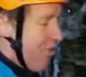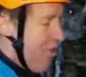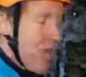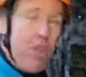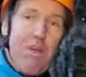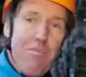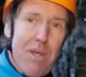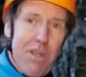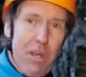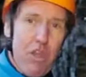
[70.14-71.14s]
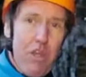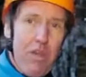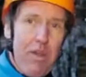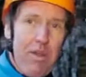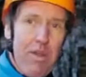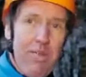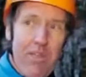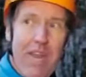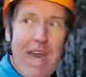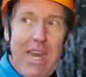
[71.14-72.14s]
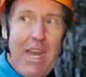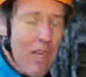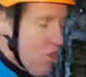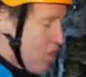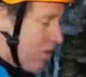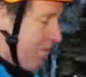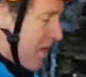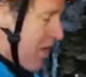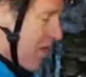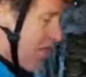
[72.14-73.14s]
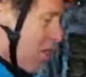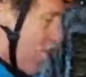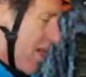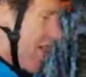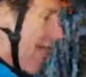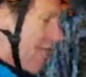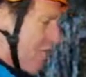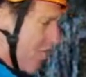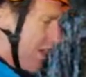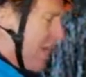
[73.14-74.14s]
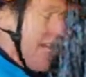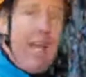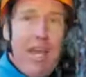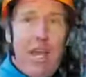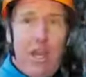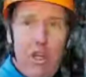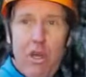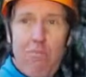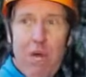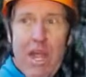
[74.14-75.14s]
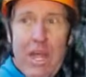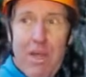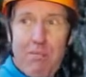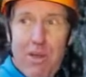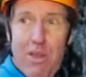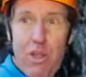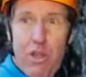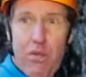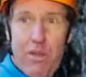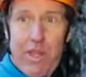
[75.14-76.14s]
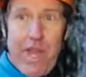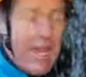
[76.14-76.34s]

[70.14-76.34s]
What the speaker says: friction position for that hitch. So we're naturally in a good braking position with that